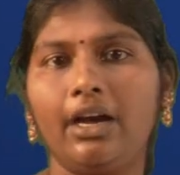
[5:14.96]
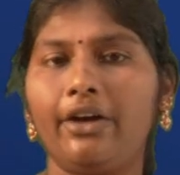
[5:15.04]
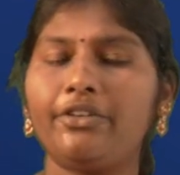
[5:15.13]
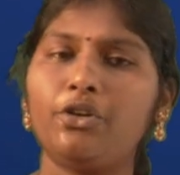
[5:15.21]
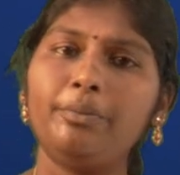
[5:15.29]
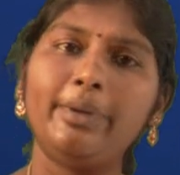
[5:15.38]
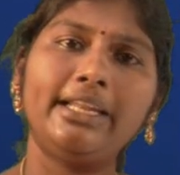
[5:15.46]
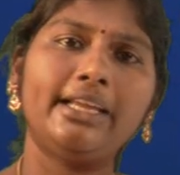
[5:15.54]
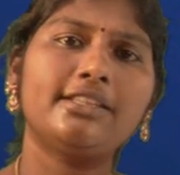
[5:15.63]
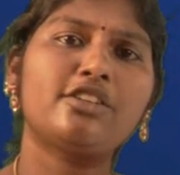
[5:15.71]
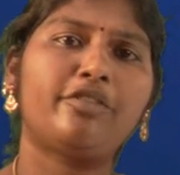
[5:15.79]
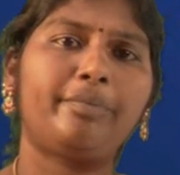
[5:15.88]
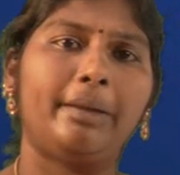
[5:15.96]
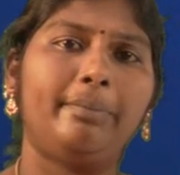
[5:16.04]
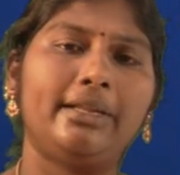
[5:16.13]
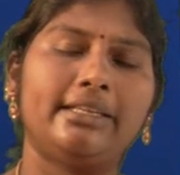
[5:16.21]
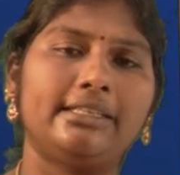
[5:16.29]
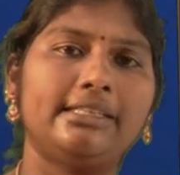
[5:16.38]
Around millions of
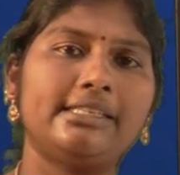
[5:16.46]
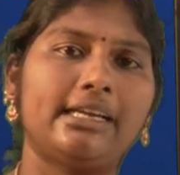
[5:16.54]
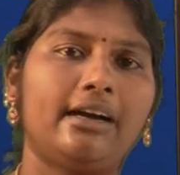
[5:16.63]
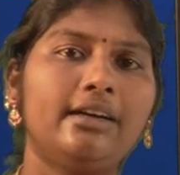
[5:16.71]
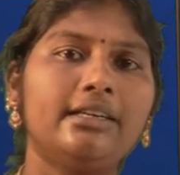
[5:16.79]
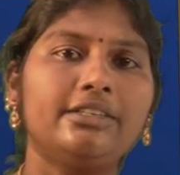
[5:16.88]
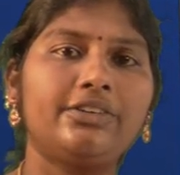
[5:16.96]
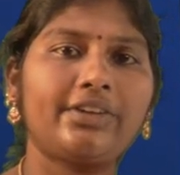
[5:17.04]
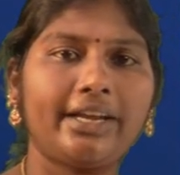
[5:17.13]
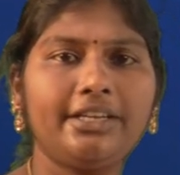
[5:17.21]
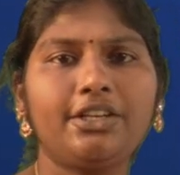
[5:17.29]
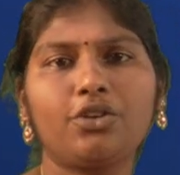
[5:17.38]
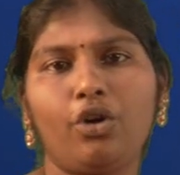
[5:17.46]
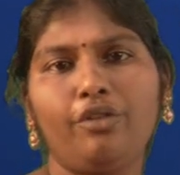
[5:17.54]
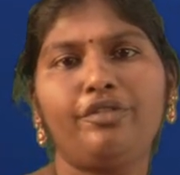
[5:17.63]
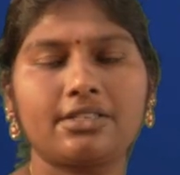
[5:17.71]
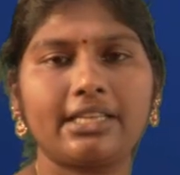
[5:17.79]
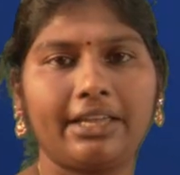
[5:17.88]
people in India trend to go
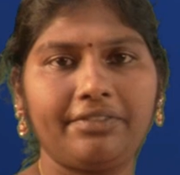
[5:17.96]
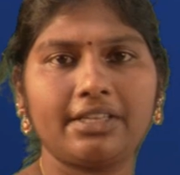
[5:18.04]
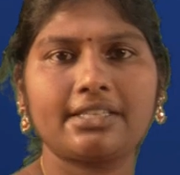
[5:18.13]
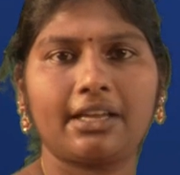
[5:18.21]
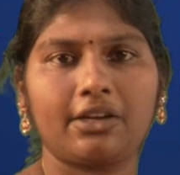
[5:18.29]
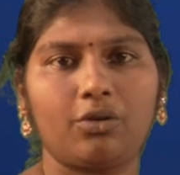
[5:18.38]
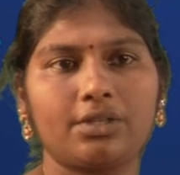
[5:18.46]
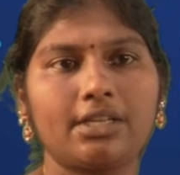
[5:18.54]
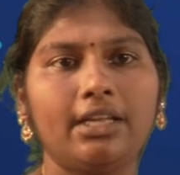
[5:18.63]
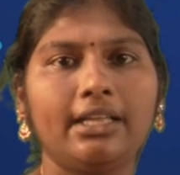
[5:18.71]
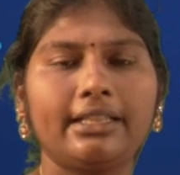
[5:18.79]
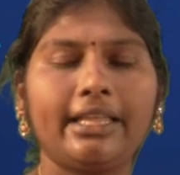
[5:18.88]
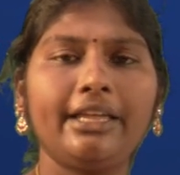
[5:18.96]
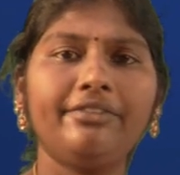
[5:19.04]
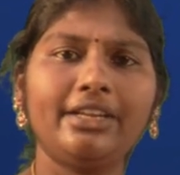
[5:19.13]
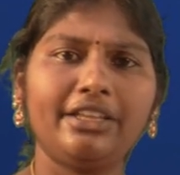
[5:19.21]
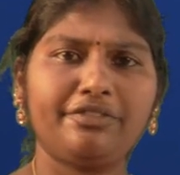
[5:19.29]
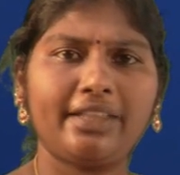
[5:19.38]
for savings account.
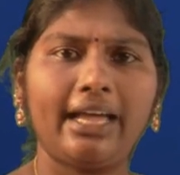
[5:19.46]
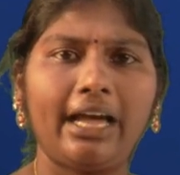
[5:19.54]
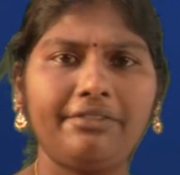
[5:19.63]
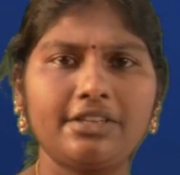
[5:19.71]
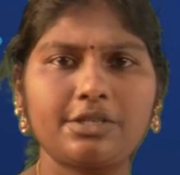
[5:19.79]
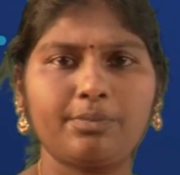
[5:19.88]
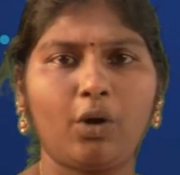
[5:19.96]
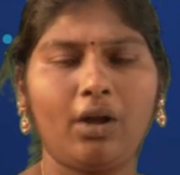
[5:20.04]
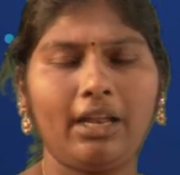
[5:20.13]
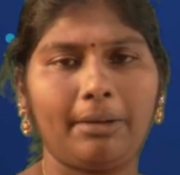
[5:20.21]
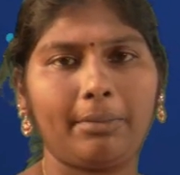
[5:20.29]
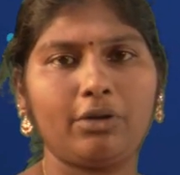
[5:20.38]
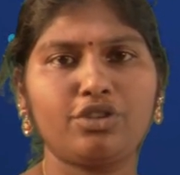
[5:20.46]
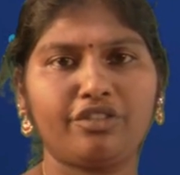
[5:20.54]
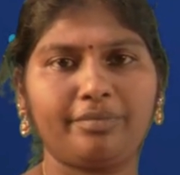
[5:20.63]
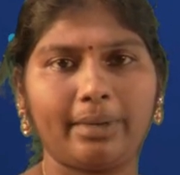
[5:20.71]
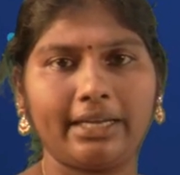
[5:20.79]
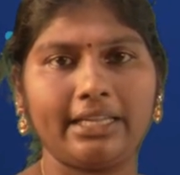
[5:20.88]
Even if they have a small amount
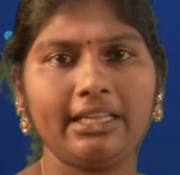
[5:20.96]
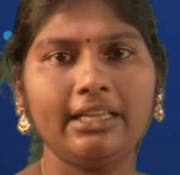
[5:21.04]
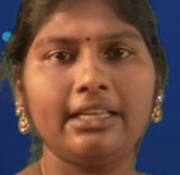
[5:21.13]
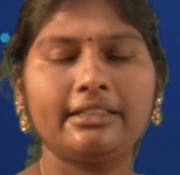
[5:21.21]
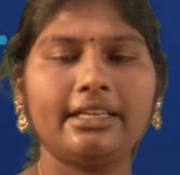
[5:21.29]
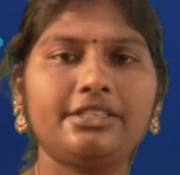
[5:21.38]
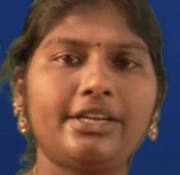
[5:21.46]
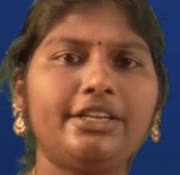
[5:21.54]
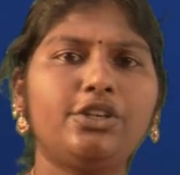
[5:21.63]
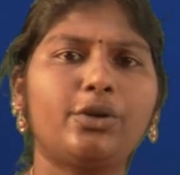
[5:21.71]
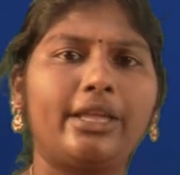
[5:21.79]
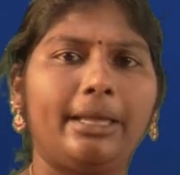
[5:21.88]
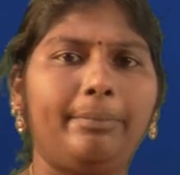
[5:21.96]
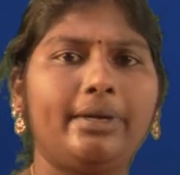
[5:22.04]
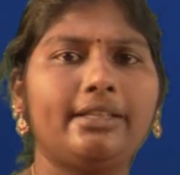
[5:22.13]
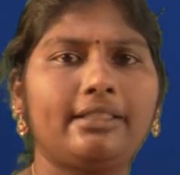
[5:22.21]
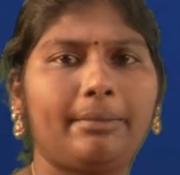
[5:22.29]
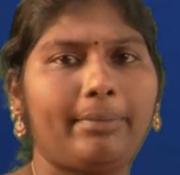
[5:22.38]
of money, they tend to keep
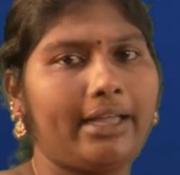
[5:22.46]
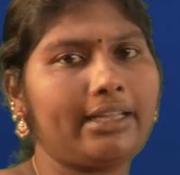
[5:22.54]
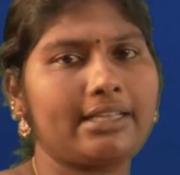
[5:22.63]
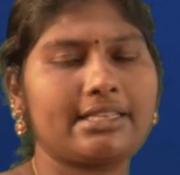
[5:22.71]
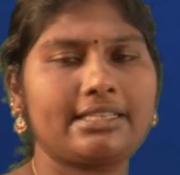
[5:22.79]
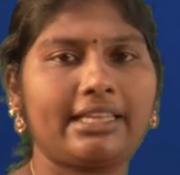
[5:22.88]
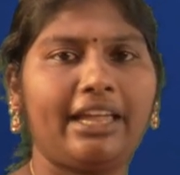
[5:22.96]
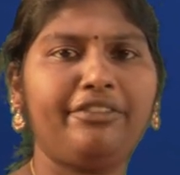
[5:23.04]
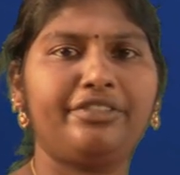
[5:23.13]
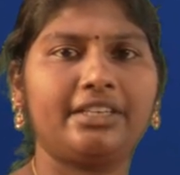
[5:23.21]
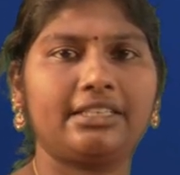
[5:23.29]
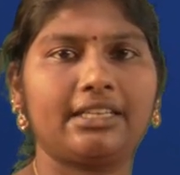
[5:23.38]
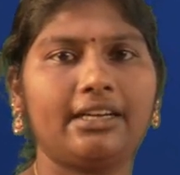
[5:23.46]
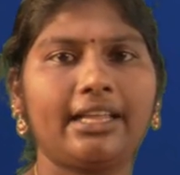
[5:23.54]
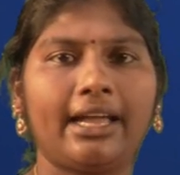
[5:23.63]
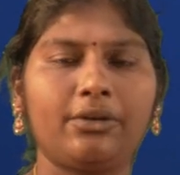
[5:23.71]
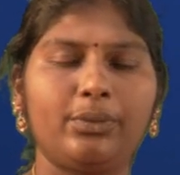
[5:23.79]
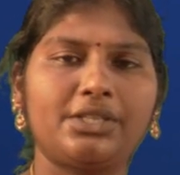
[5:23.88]
it in the bank as a safe return
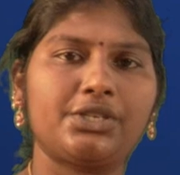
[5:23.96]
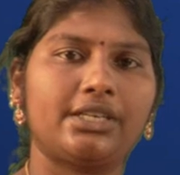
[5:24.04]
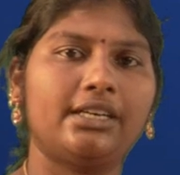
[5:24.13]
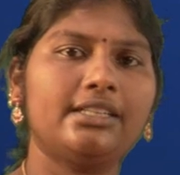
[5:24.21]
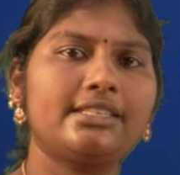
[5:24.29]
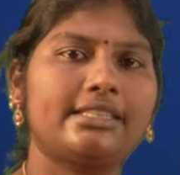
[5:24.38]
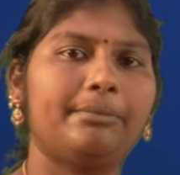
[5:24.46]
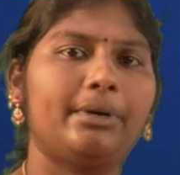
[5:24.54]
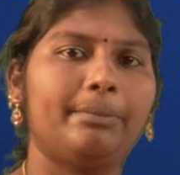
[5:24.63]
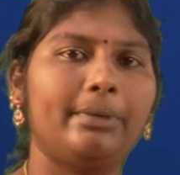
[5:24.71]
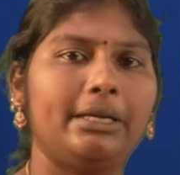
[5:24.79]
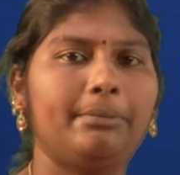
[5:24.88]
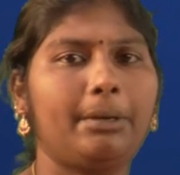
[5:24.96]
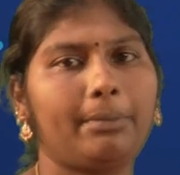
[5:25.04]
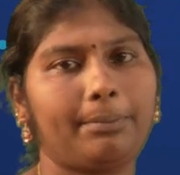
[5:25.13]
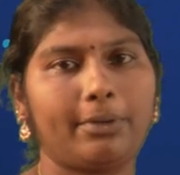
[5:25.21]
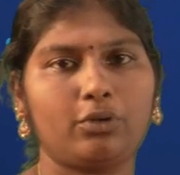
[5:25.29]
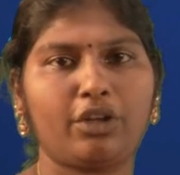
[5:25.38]
and which earns them a minimum
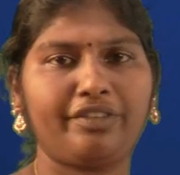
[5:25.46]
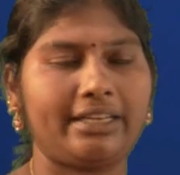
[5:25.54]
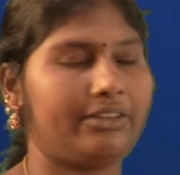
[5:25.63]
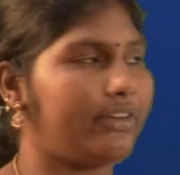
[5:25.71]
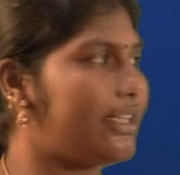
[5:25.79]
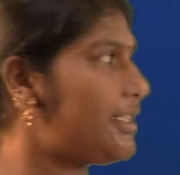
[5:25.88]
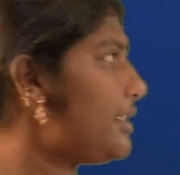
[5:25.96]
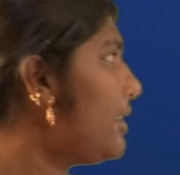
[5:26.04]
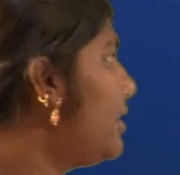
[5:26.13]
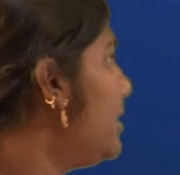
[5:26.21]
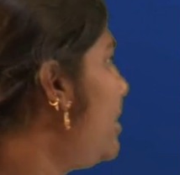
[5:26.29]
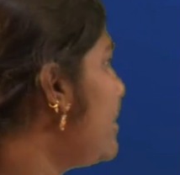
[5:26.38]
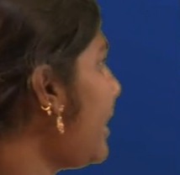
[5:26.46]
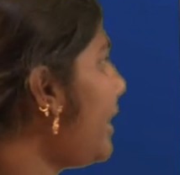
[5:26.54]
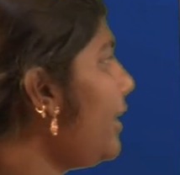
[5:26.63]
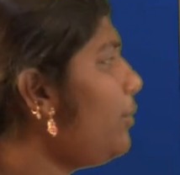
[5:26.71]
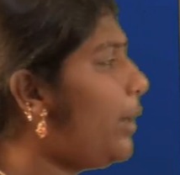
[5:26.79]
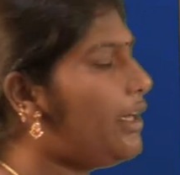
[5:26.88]
amount of interest.
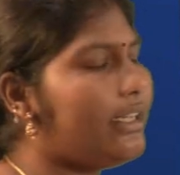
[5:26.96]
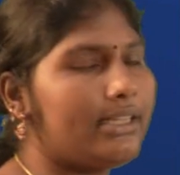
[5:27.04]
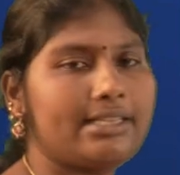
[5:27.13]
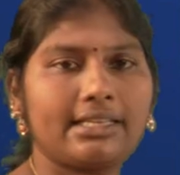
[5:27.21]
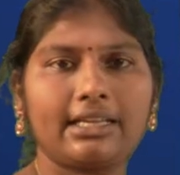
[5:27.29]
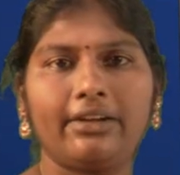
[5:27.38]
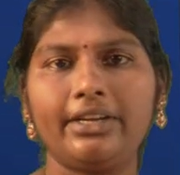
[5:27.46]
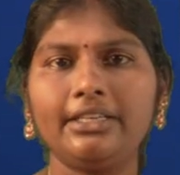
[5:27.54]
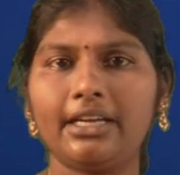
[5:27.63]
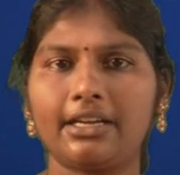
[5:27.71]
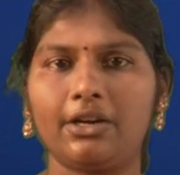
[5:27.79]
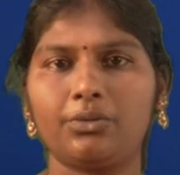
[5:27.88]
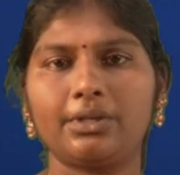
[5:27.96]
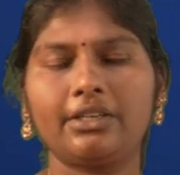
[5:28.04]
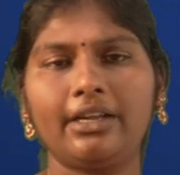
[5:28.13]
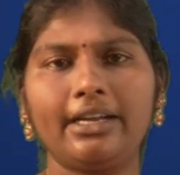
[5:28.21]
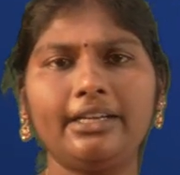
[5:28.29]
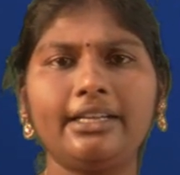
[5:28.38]
Second one is current account.
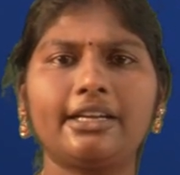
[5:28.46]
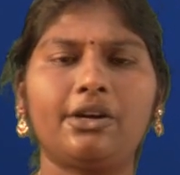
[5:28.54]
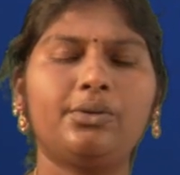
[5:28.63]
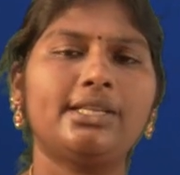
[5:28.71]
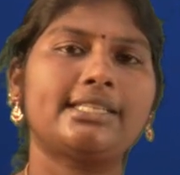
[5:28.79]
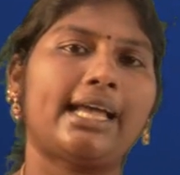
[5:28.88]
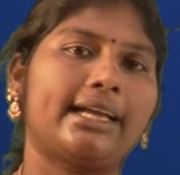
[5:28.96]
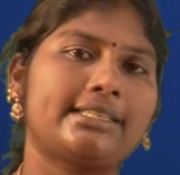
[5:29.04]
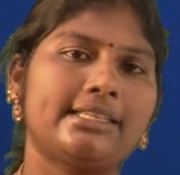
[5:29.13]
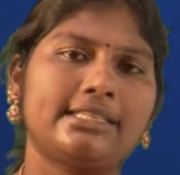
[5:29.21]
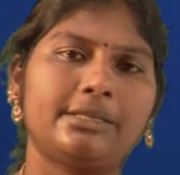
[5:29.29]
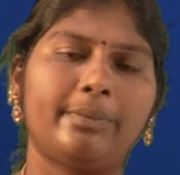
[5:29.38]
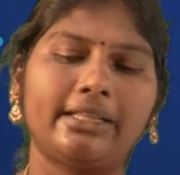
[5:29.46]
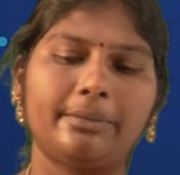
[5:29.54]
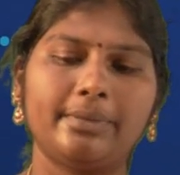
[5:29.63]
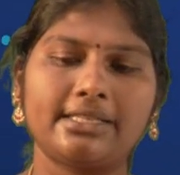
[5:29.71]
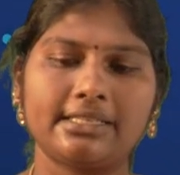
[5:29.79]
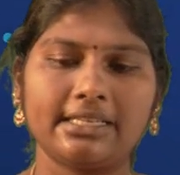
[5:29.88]
Current account is accessed by the
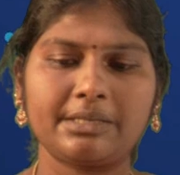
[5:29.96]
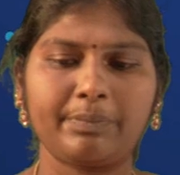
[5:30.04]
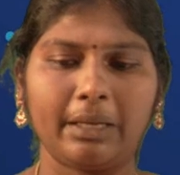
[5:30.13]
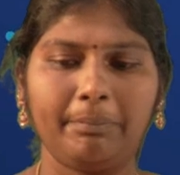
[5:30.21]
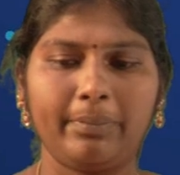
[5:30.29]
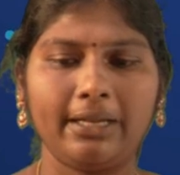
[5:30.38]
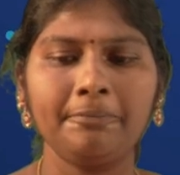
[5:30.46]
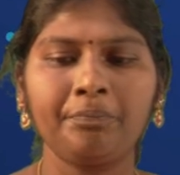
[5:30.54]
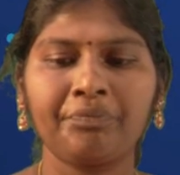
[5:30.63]
business people.